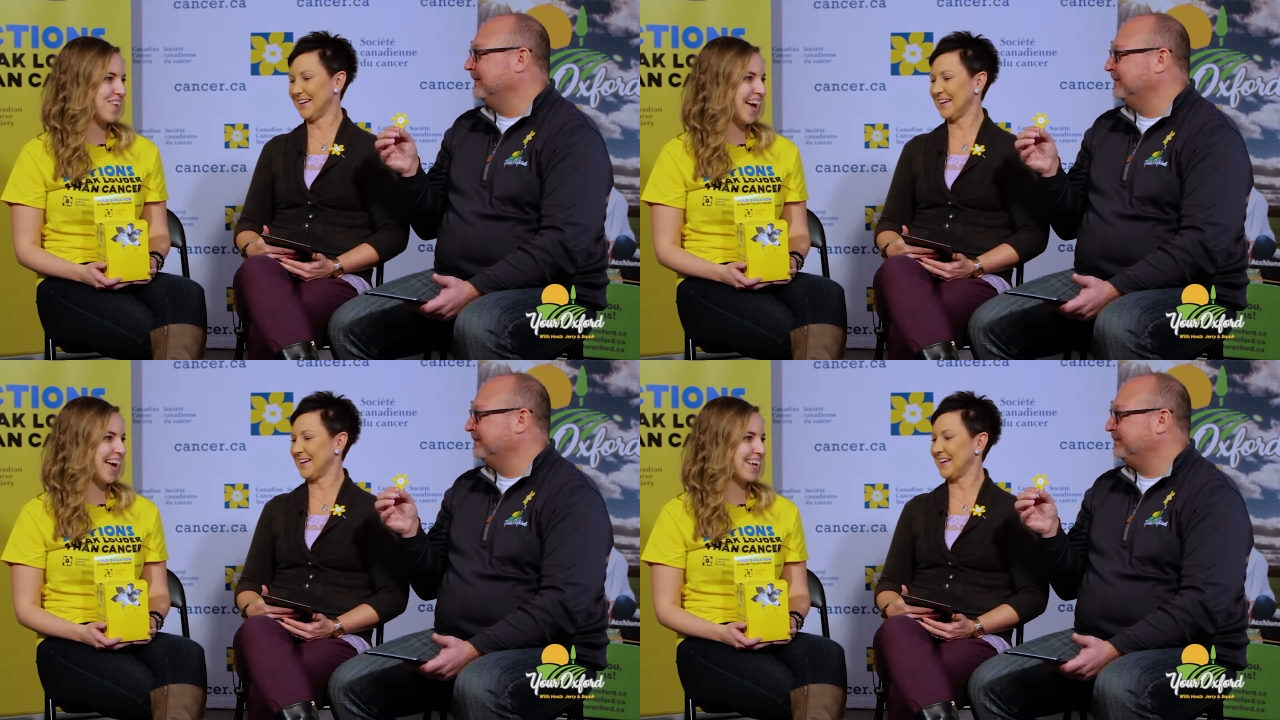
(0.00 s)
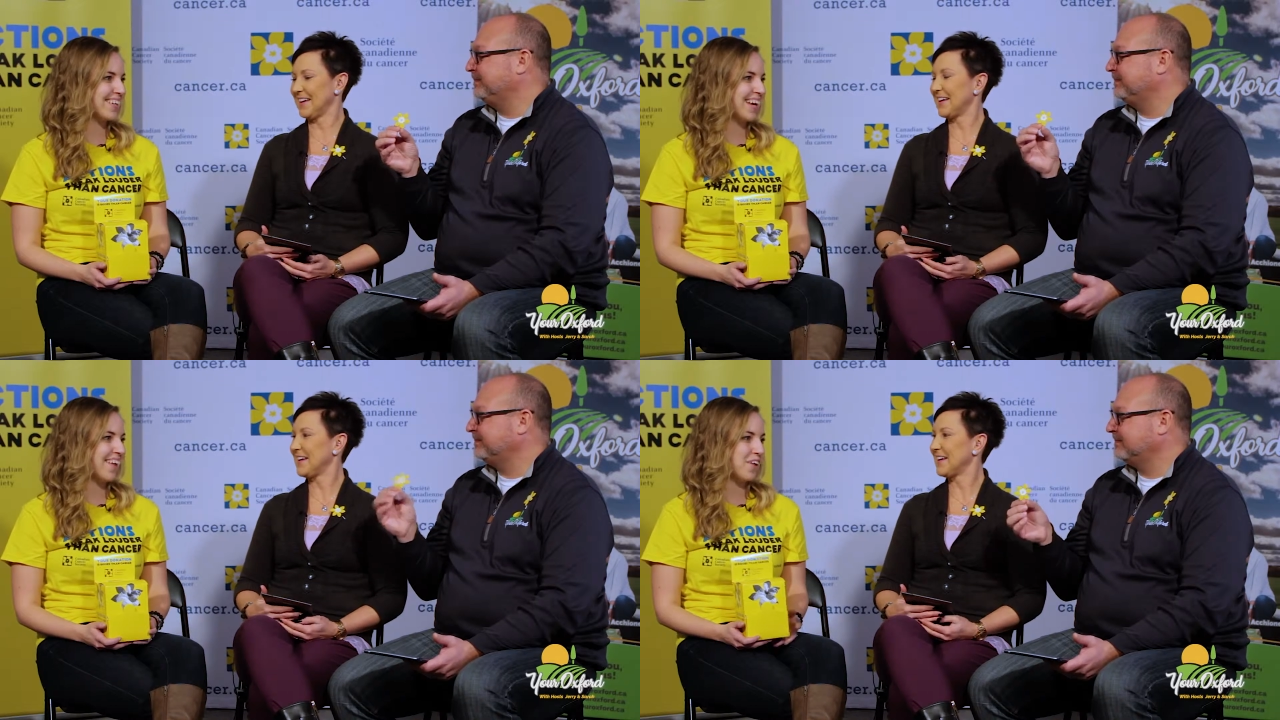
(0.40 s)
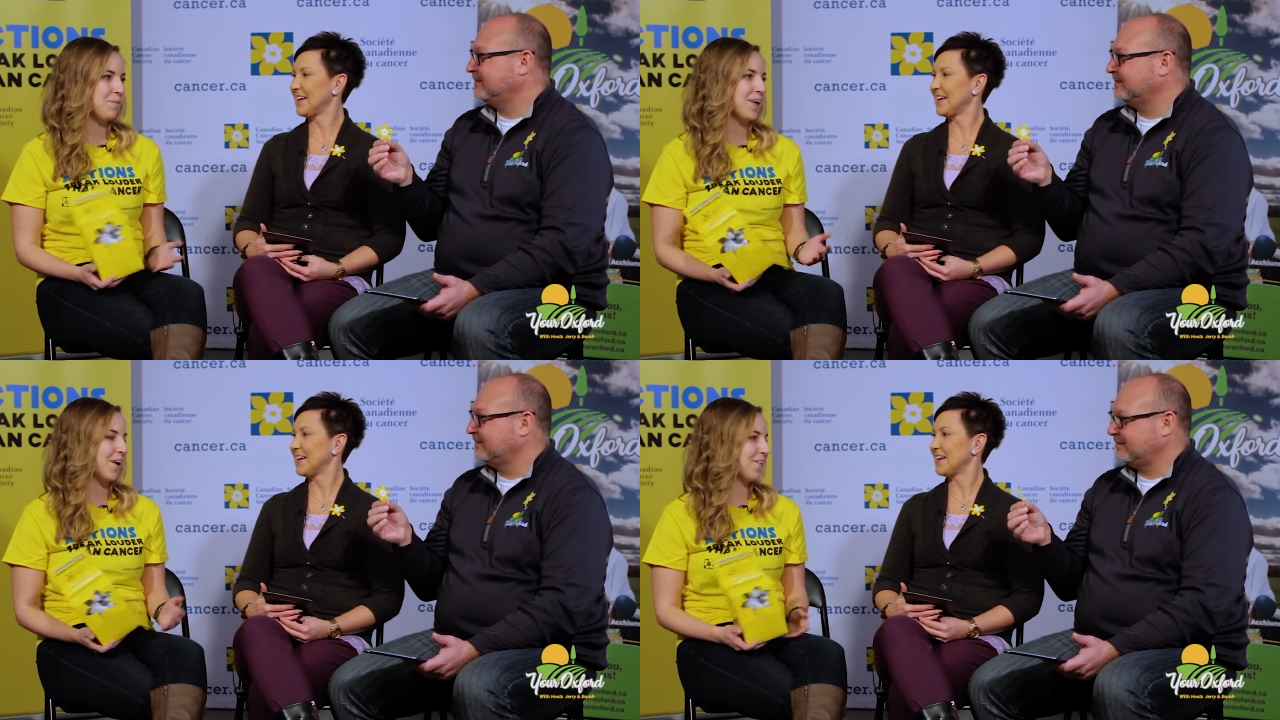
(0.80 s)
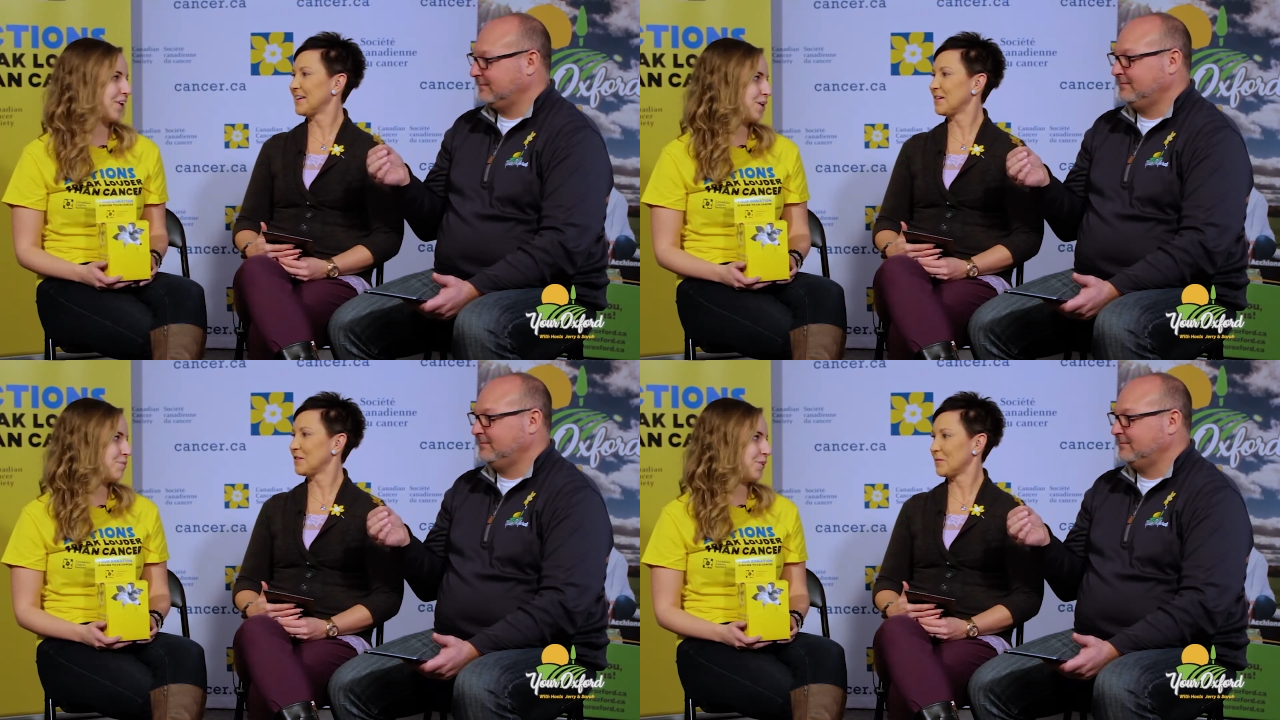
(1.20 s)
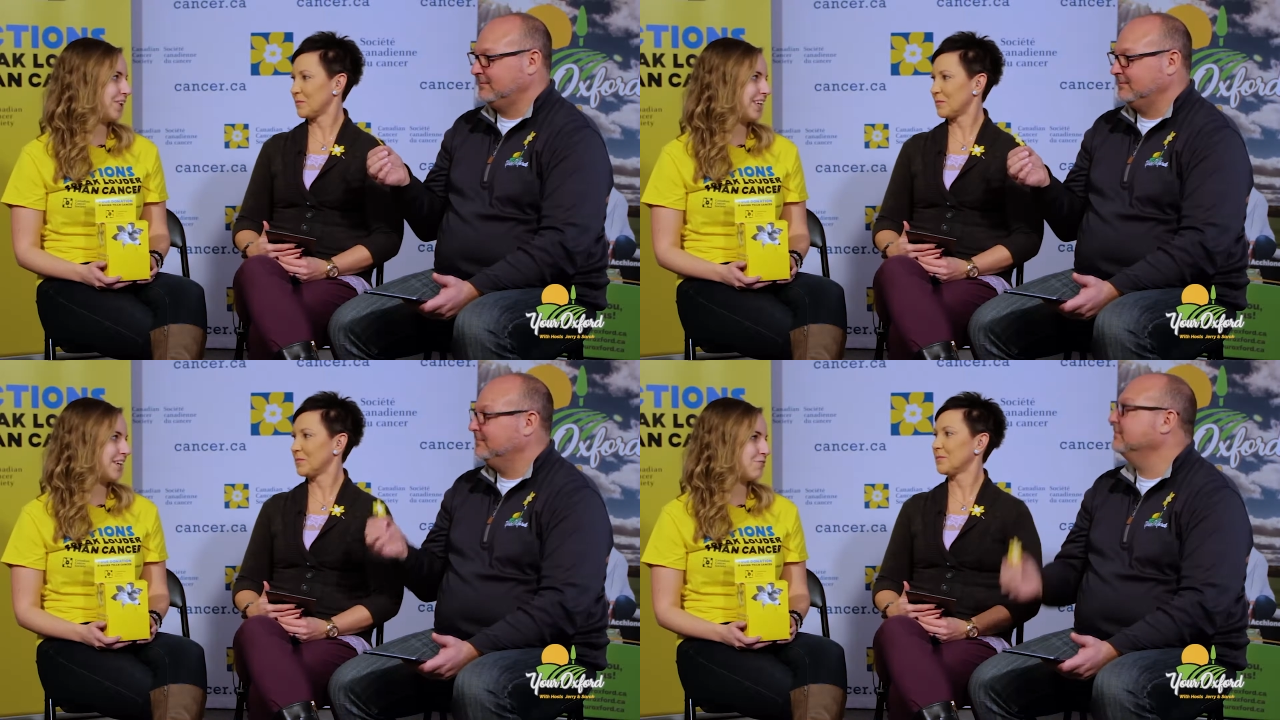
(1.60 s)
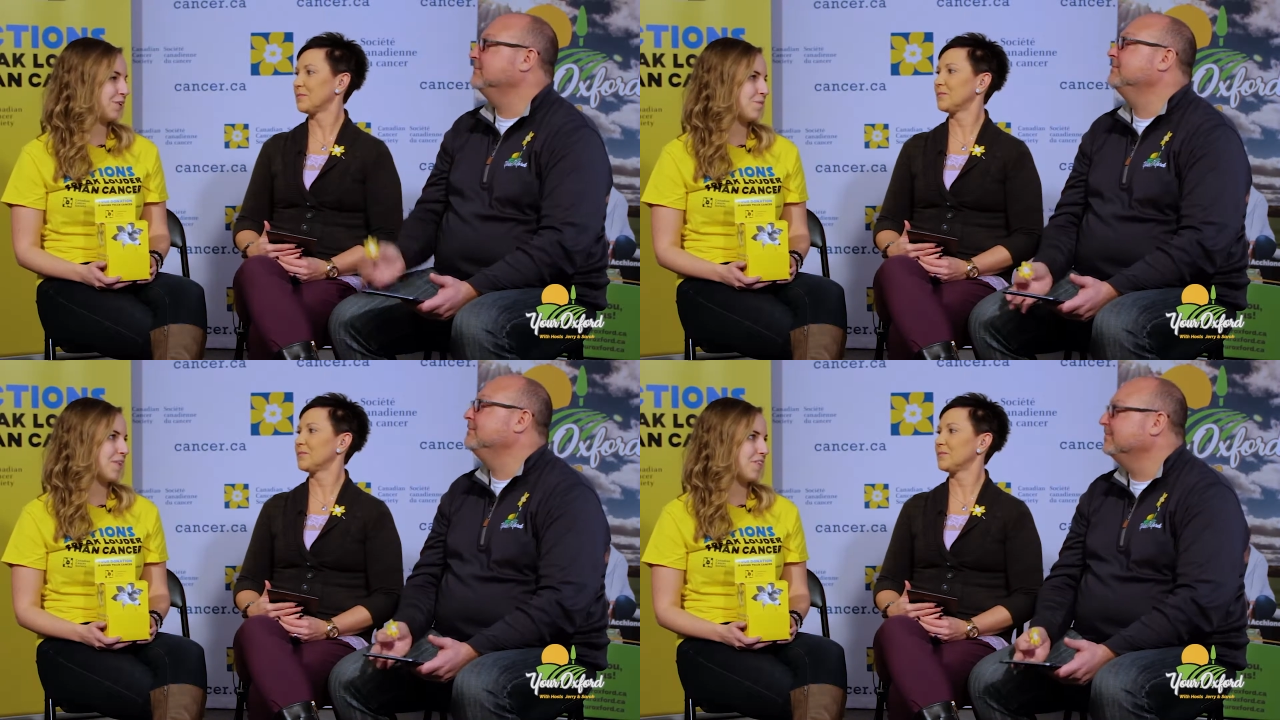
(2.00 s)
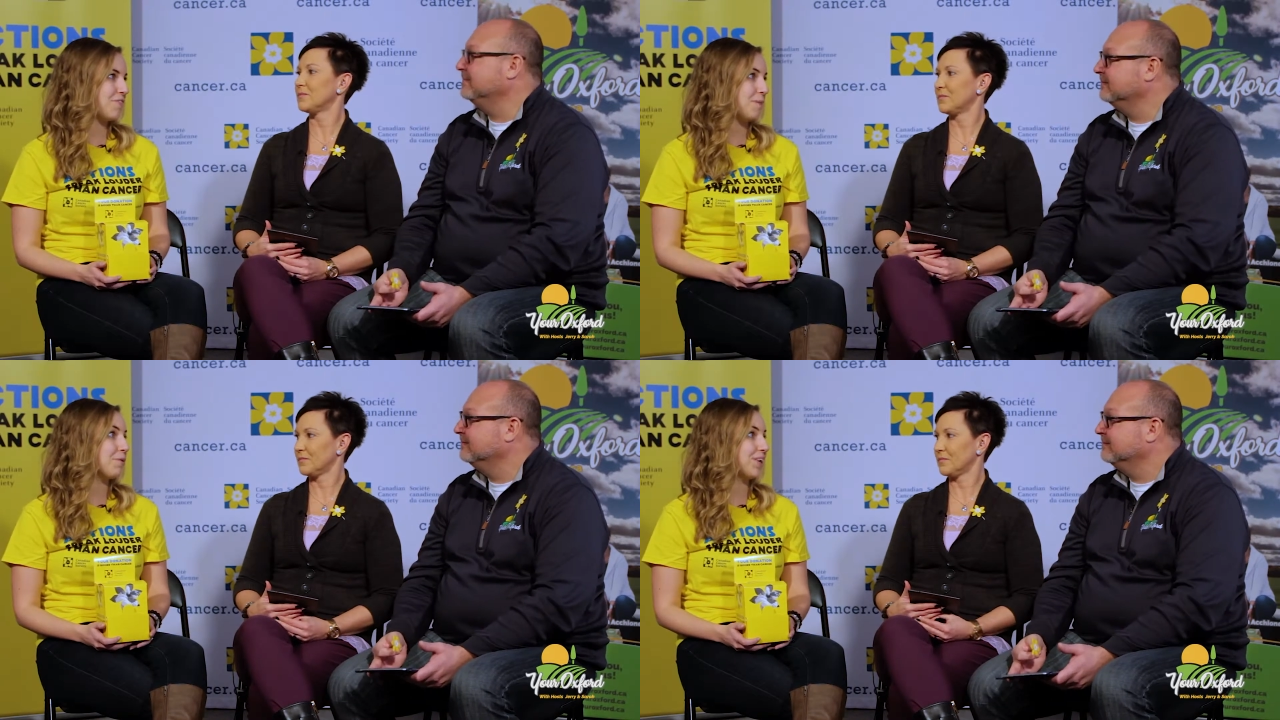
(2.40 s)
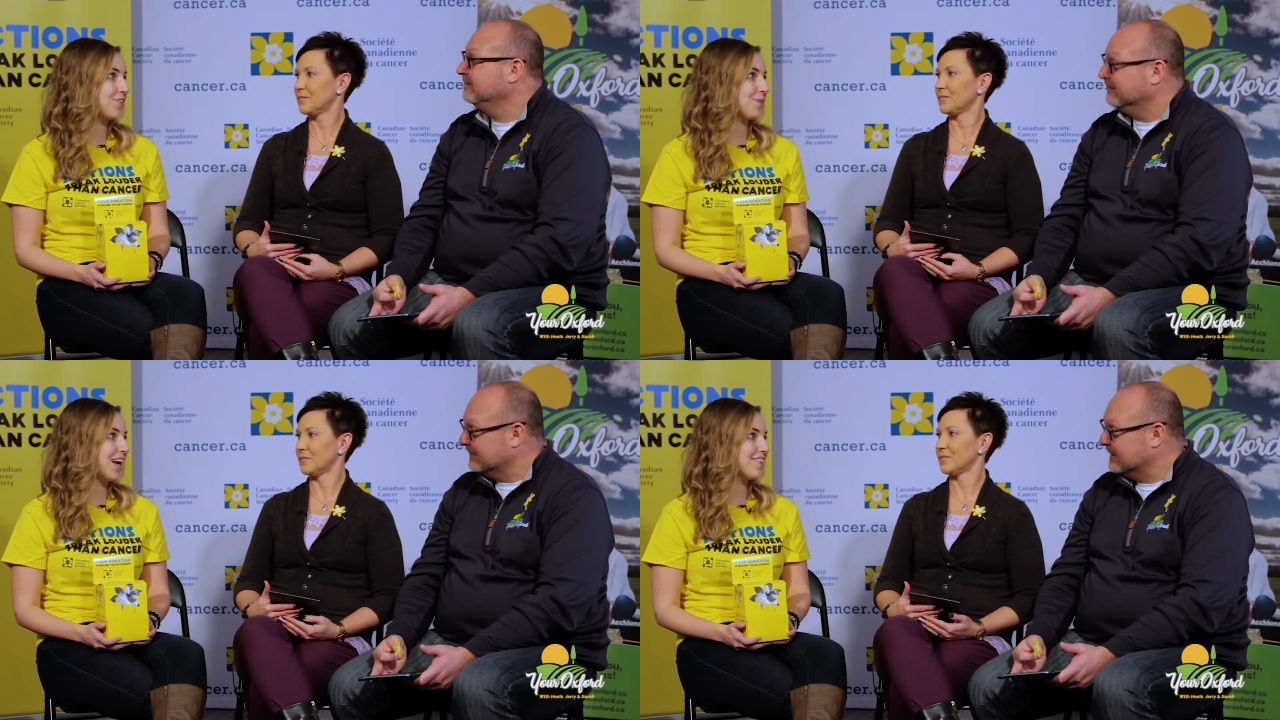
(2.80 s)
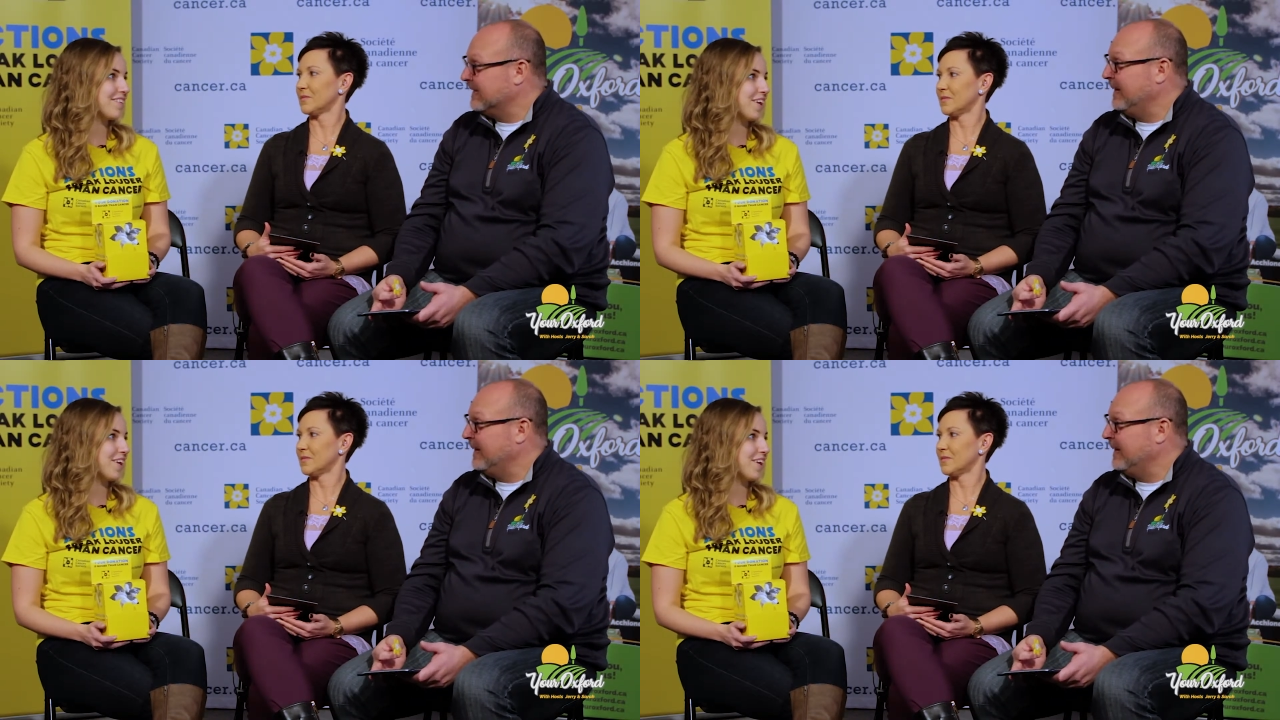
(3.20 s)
Speaker 1: Um, and uh, they'll be out in the community for the month of April as well.